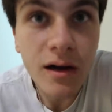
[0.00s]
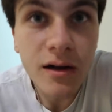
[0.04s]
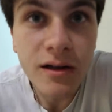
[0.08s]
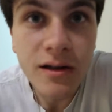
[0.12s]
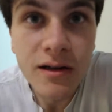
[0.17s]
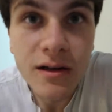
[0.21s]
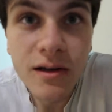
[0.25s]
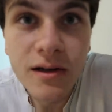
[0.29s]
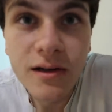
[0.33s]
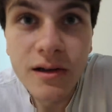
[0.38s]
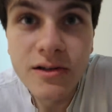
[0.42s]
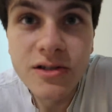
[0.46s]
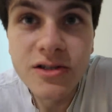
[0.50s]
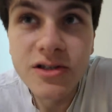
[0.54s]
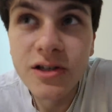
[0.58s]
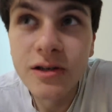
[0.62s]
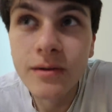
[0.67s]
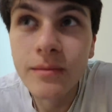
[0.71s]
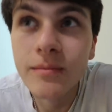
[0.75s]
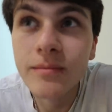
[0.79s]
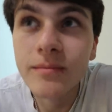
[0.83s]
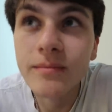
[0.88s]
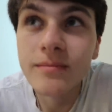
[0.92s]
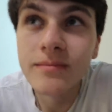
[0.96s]

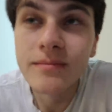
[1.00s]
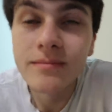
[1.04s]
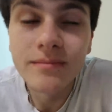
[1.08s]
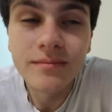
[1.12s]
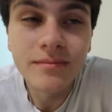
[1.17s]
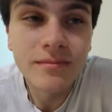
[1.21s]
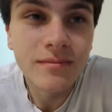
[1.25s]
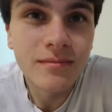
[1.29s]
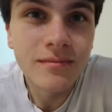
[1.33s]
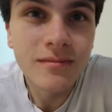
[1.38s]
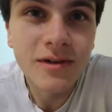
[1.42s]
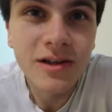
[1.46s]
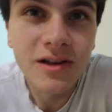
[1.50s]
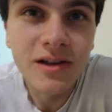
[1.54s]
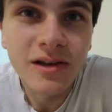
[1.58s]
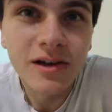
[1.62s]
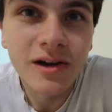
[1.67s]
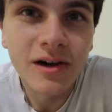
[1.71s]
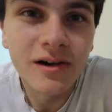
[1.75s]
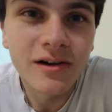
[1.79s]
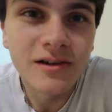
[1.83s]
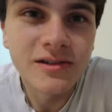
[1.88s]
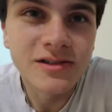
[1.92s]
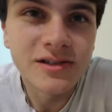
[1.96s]
Dealership, in the
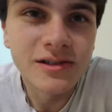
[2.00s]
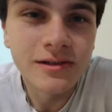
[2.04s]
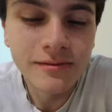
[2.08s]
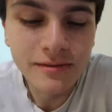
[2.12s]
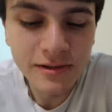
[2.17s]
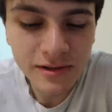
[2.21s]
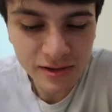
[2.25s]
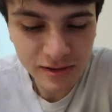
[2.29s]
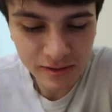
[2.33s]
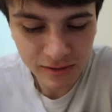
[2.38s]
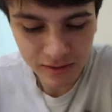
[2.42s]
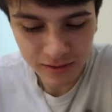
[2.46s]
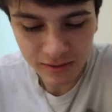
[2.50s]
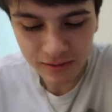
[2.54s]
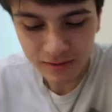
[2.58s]
car service.